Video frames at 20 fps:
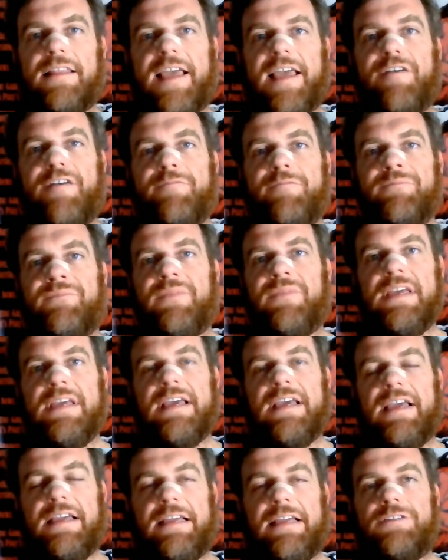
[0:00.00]
them
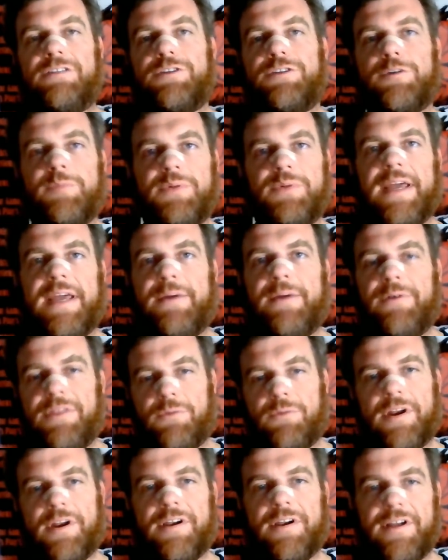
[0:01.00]
interplay
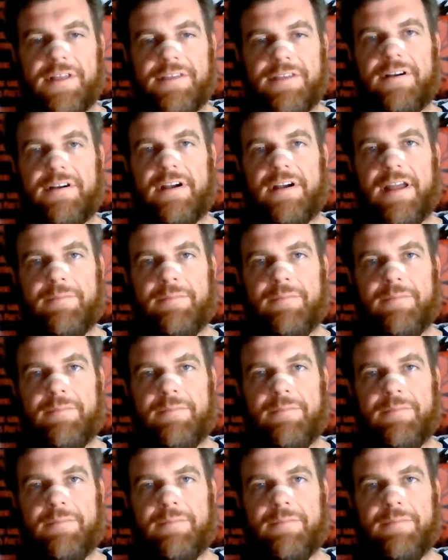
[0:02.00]
with one another.